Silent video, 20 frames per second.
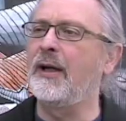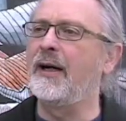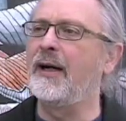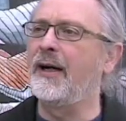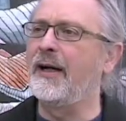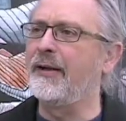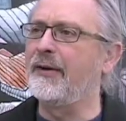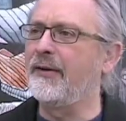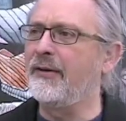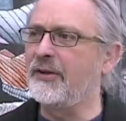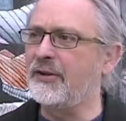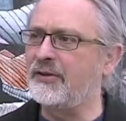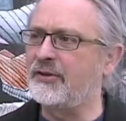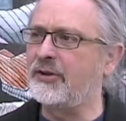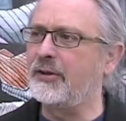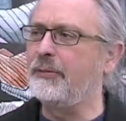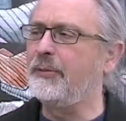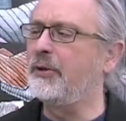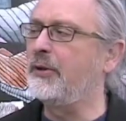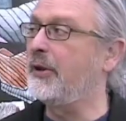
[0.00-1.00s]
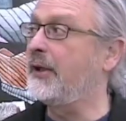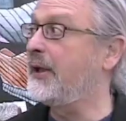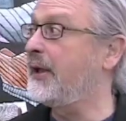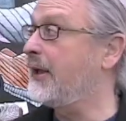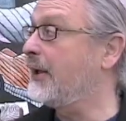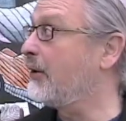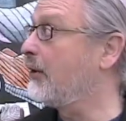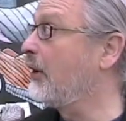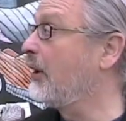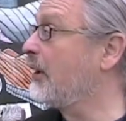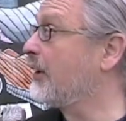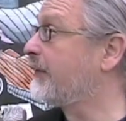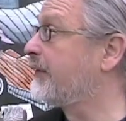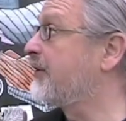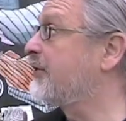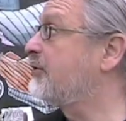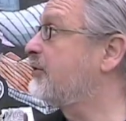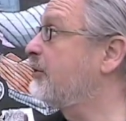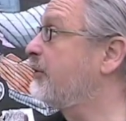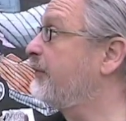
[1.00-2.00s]
on this community and all of
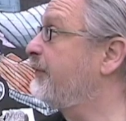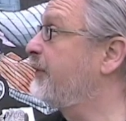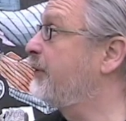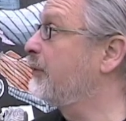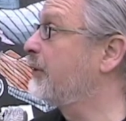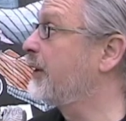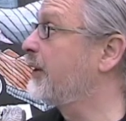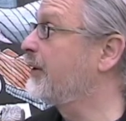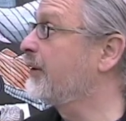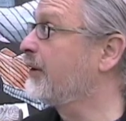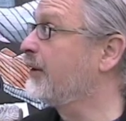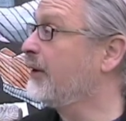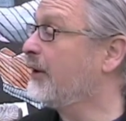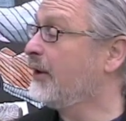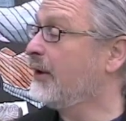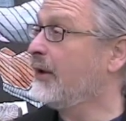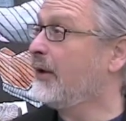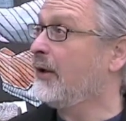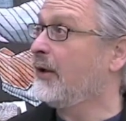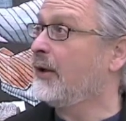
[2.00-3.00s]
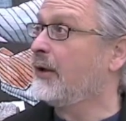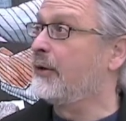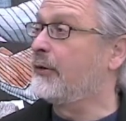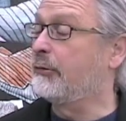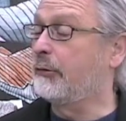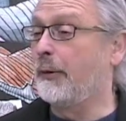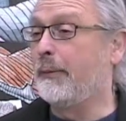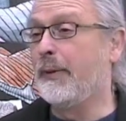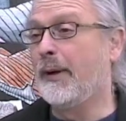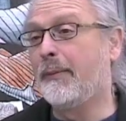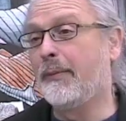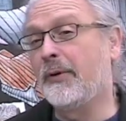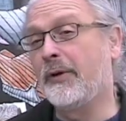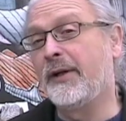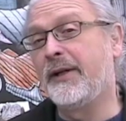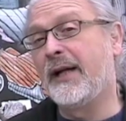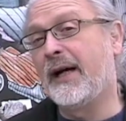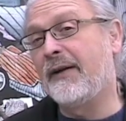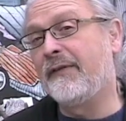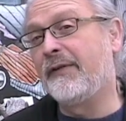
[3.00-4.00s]
us who view it to remember
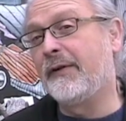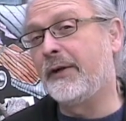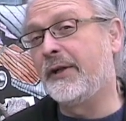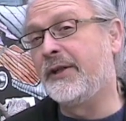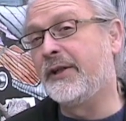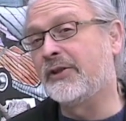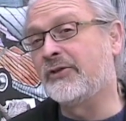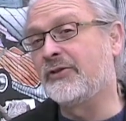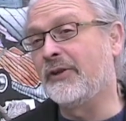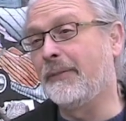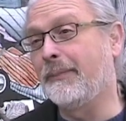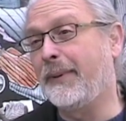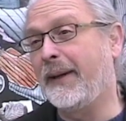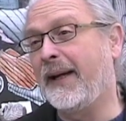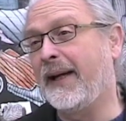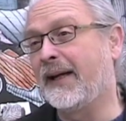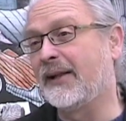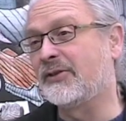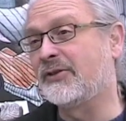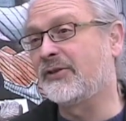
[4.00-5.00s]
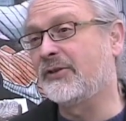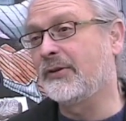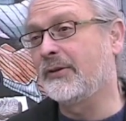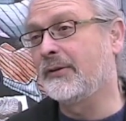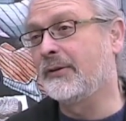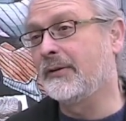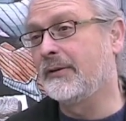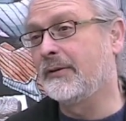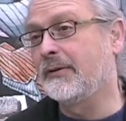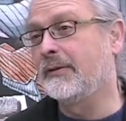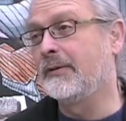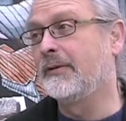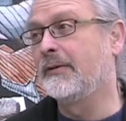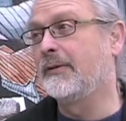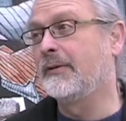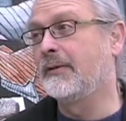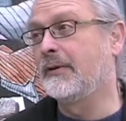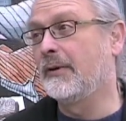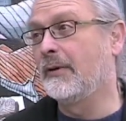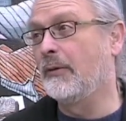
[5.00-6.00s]
a not very distant past,
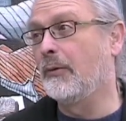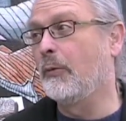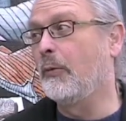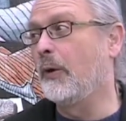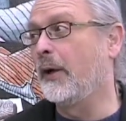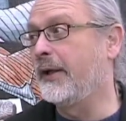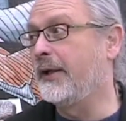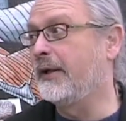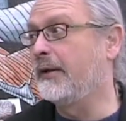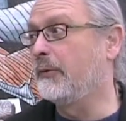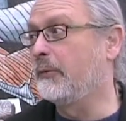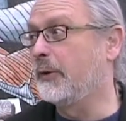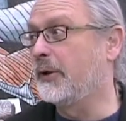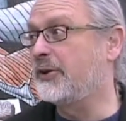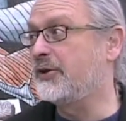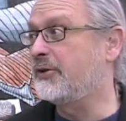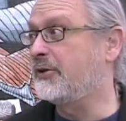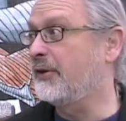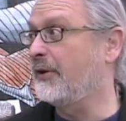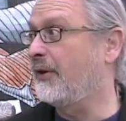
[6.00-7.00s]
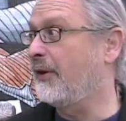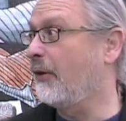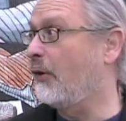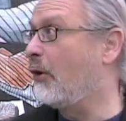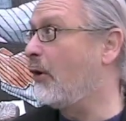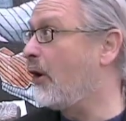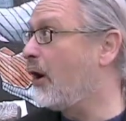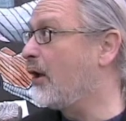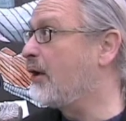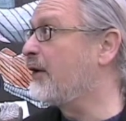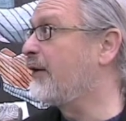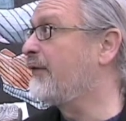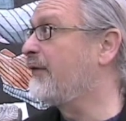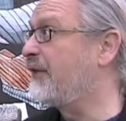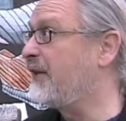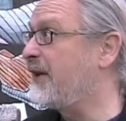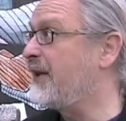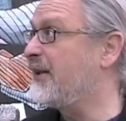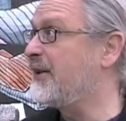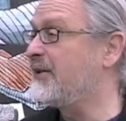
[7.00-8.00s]
one in which all of
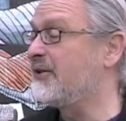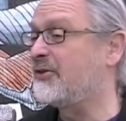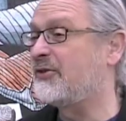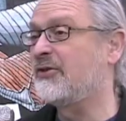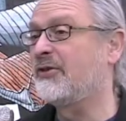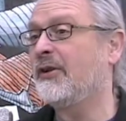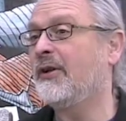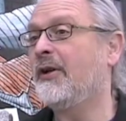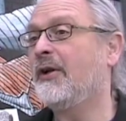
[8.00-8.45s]
these